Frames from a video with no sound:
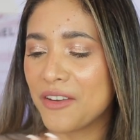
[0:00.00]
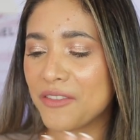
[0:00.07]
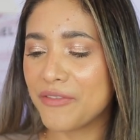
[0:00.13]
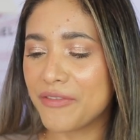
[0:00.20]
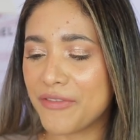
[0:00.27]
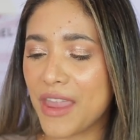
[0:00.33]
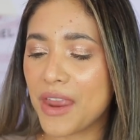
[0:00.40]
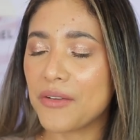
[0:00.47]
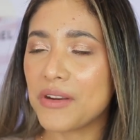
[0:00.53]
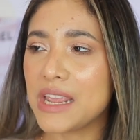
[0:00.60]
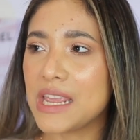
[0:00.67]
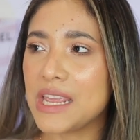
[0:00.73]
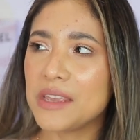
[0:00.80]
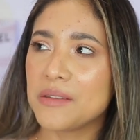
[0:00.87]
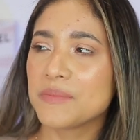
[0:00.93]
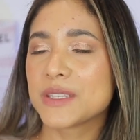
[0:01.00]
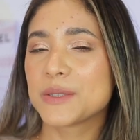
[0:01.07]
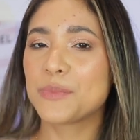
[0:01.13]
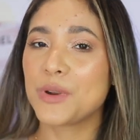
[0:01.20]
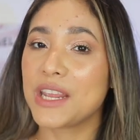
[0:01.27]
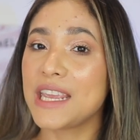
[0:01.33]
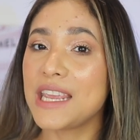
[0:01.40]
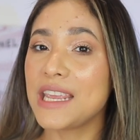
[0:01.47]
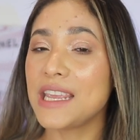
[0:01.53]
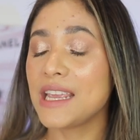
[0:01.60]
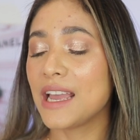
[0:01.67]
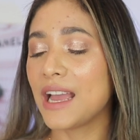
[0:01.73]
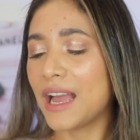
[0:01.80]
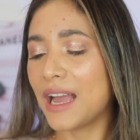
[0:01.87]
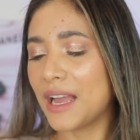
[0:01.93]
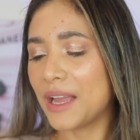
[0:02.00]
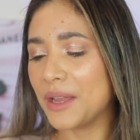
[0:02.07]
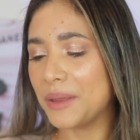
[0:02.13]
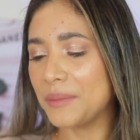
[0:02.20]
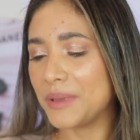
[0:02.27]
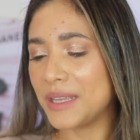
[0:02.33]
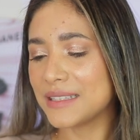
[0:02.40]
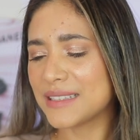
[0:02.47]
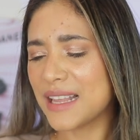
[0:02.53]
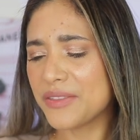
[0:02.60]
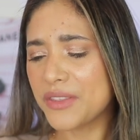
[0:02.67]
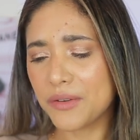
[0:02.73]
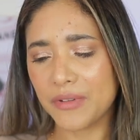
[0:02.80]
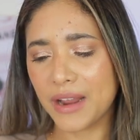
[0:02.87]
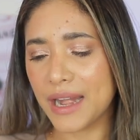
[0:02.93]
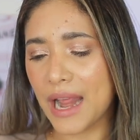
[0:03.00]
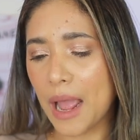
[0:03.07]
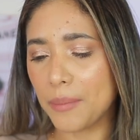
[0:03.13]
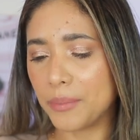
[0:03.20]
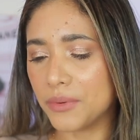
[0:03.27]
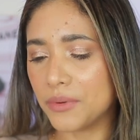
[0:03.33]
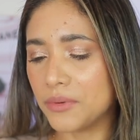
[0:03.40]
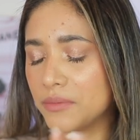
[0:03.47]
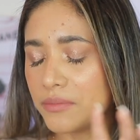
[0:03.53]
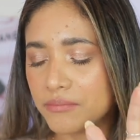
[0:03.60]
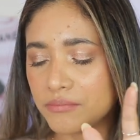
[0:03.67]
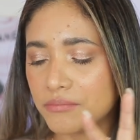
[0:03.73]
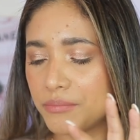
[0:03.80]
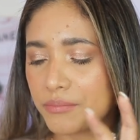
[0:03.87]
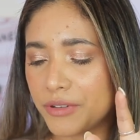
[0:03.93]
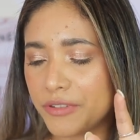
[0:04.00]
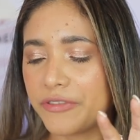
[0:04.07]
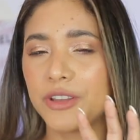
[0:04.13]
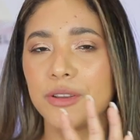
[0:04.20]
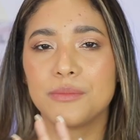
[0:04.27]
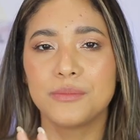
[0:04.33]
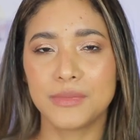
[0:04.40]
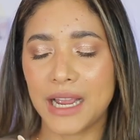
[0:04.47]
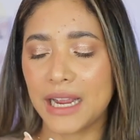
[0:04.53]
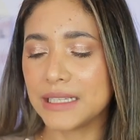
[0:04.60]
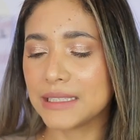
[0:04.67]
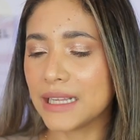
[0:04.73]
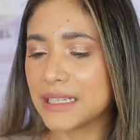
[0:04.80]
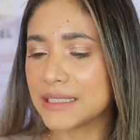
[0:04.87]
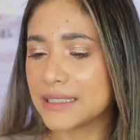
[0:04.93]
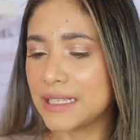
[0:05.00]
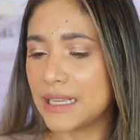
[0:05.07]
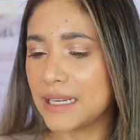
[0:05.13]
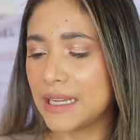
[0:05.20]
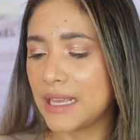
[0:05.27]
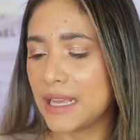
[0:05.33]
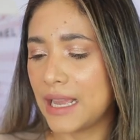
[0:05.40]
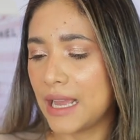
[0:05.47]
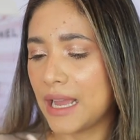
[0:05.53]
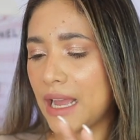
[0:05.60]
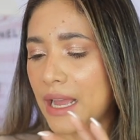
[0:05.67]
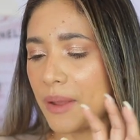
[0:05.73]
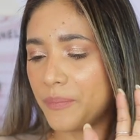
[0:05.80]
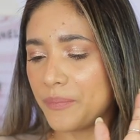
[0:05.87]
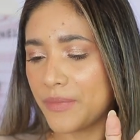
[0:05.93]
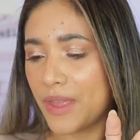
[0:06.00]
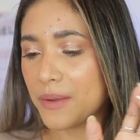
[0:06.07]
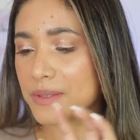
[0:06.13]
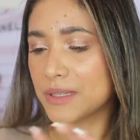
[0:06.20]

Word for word: Very springy. Um, it's like the red apple perfume. I liked it. Um, that